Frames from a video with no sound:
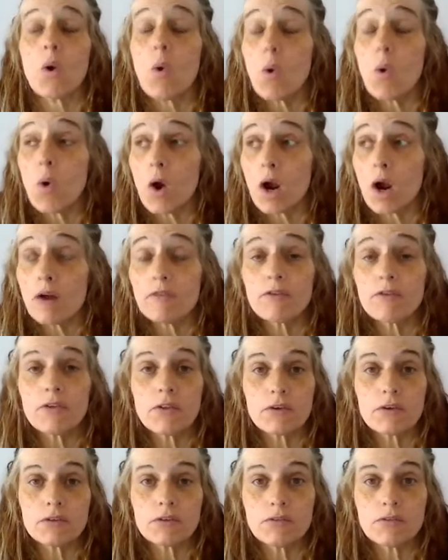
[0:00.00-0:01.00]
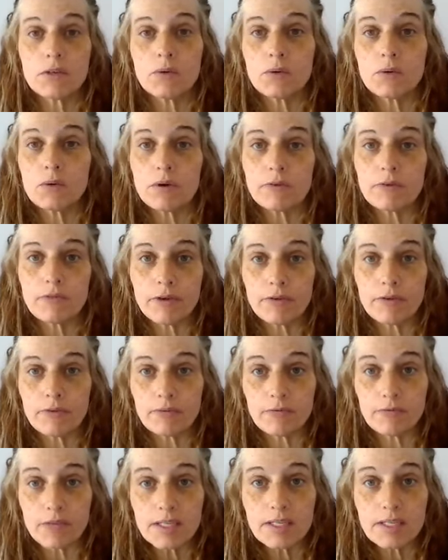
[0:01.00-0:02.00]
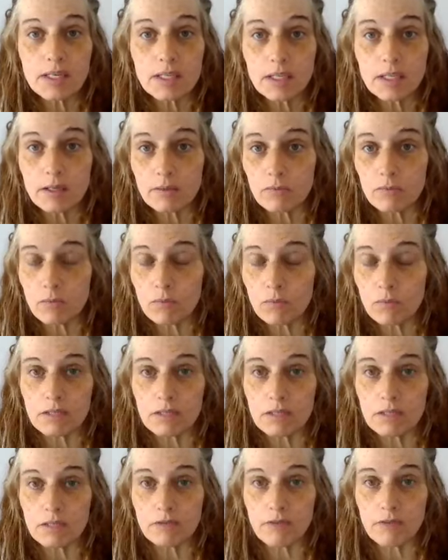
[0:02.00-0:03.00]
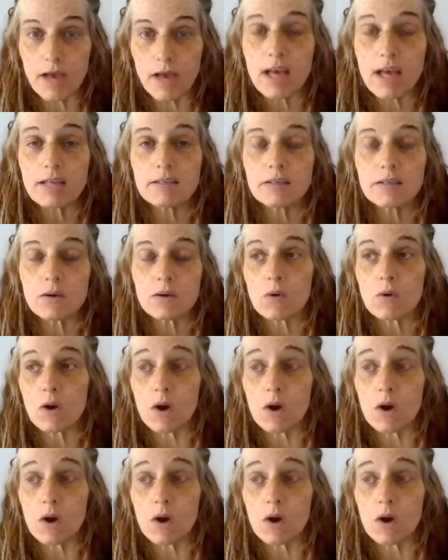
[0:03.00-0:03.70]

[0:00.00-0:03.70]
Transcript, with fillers: Or for those of you who are free from physically wanting to fast or,